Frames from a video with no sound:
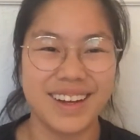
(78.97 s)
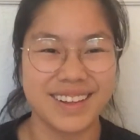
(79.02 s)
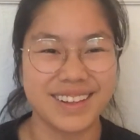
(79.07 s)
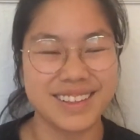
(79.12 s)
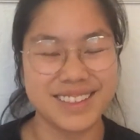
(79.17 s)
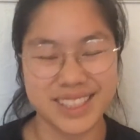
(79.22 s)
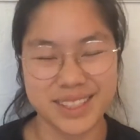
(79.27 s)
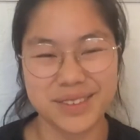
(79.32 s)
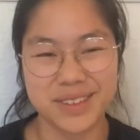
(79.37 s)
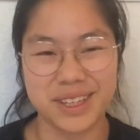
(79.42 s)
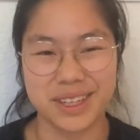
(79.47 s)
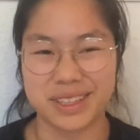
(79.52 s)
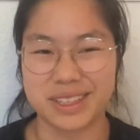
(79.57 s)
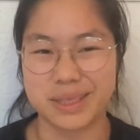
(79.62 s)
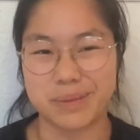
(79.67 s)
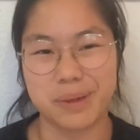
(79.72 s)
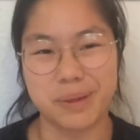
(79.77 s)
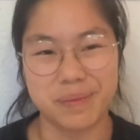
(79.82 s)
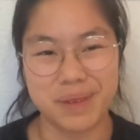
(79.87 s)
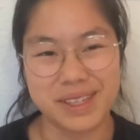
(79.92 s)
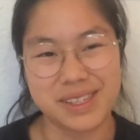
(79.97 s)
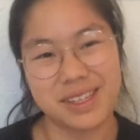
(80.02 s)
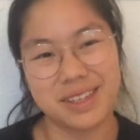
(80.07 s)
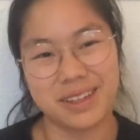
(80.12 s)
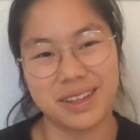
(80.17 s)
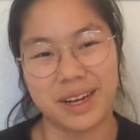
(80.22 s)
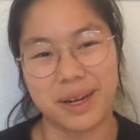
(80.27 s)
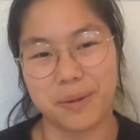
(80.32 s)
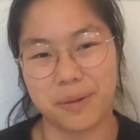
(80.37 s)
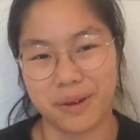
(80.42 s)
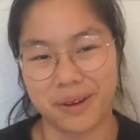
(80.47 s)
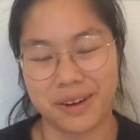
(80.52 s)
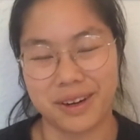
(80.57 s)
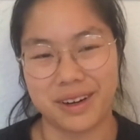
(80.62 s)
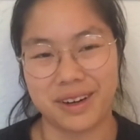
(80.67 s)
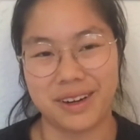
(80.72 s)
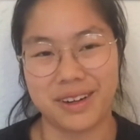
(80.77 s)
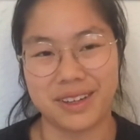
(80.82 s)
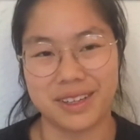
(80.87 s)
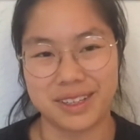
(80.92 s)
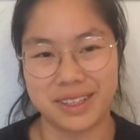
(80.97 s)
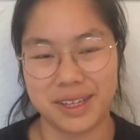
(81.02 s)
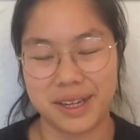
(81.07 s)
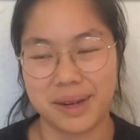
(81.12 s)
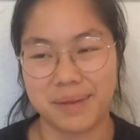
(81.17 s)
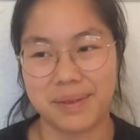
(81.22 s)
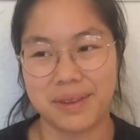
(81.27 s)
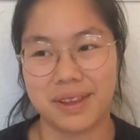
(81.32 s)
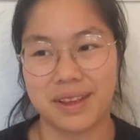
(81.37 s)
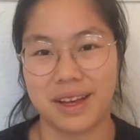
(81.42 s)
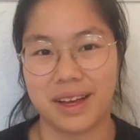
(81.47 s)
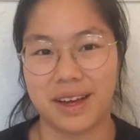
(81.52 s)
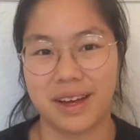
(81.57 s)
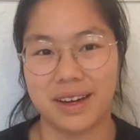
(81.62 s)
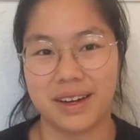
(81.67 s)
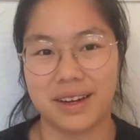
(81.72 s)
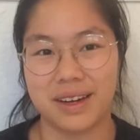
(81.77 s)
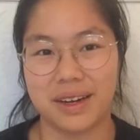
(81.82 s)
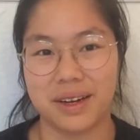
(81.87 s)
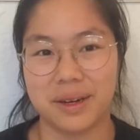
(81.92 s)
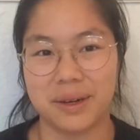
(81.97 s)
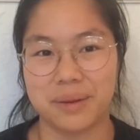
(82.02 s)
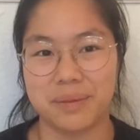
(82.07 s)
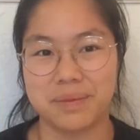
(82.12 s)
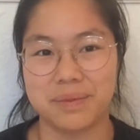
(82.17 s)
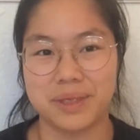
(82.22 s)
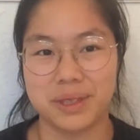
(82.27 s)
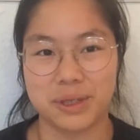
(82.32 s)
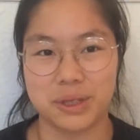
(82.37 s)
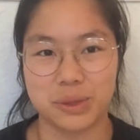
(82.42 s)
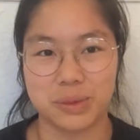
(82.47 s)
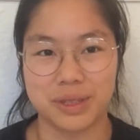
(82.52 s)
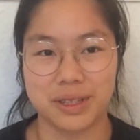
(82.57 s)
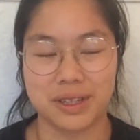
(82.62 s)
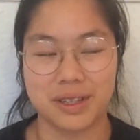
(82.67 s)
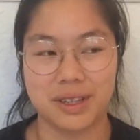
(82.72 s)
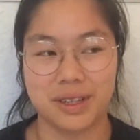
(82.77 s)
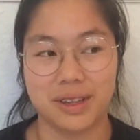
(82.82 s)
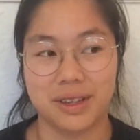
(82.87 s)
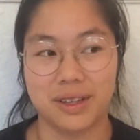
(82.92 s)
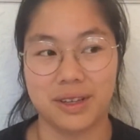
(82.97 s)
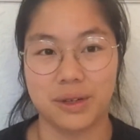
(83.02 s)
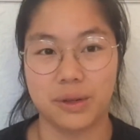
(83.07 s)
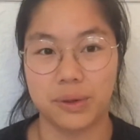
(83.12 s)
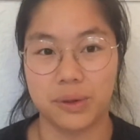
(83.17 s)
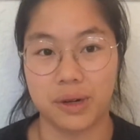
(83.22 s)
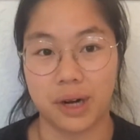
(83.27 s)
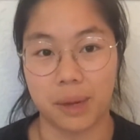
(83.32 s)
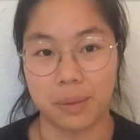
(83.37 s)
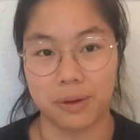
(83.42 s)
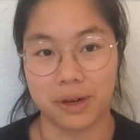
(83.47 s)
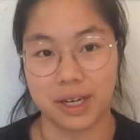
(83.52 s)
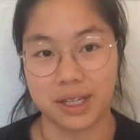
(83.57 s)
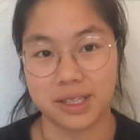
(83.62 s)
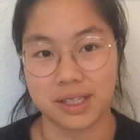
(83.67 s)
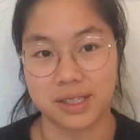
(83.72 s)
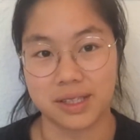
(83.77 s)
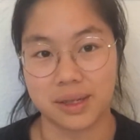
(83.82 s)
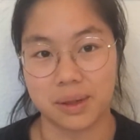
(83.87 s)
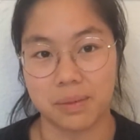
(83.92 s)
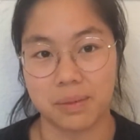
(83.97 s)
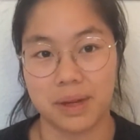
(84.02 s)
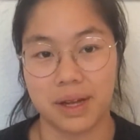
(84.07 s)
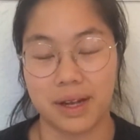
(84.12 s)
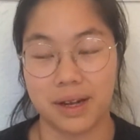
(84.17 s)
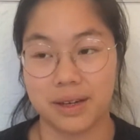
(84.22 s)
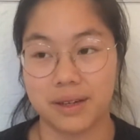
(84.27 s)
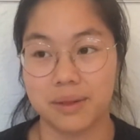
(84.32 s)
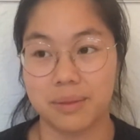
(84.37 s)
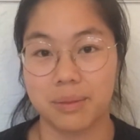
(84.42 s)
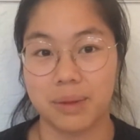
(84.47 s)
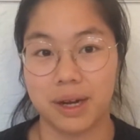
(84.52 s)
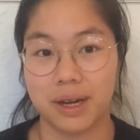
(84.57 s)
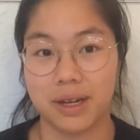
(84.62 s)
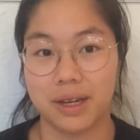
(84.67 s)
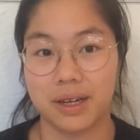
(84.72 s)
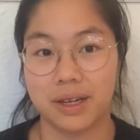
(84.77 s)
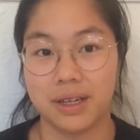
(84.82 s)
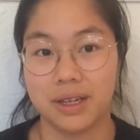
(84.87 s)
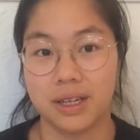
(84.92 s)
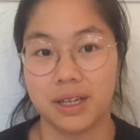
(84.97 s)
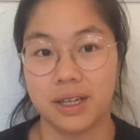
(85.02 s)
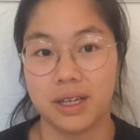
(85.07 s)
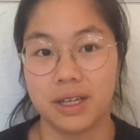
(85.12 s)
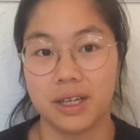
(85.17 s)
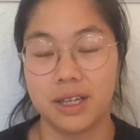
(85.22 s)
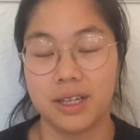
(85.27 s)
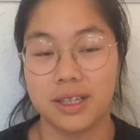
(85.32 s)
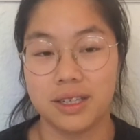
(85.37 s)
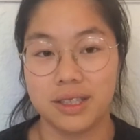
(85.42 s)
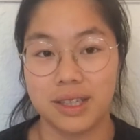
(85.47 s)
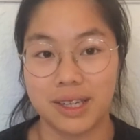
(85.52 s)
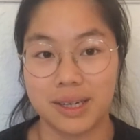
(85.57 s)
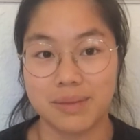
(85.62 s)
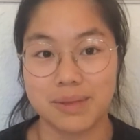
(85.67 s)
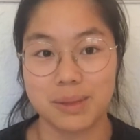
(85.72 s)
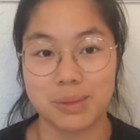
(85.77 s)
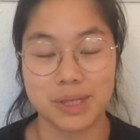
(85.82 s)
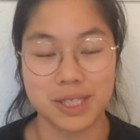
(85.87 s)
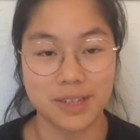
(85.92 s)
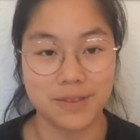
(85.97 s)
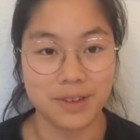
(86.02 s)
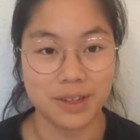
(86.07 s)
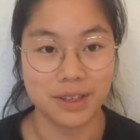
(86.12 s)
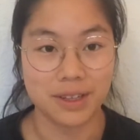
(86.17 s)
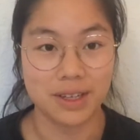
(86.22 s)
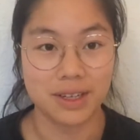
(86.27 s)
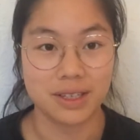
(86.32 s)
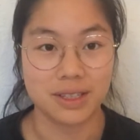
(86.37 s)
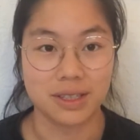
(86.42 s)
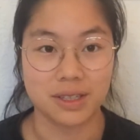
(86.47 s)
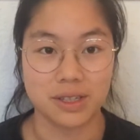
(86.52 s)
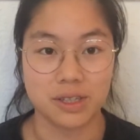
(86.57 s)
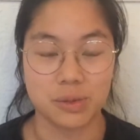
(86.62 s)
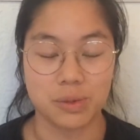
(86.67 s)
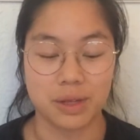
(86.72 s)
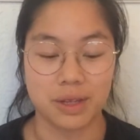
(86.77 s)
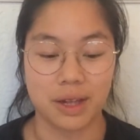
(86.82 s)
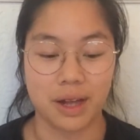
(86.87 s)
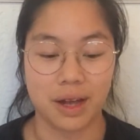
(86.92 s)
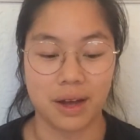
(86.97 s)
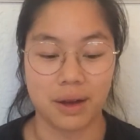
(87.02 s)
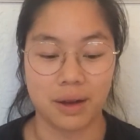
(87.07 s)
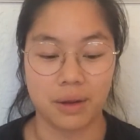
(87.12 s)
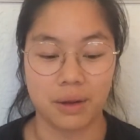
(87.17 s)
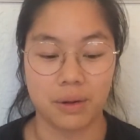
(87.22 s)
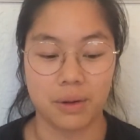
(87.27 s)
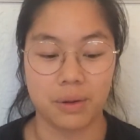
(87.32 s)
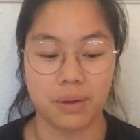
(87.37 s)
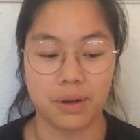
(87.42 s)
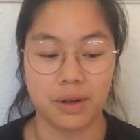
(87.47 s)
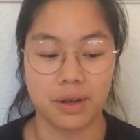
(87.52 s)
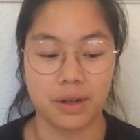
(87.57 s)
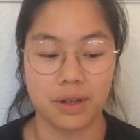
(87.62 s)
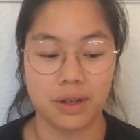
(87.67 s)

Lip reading: There's several layers, but basically I work on a team that deals with the core operating system, and my team specifically deals with how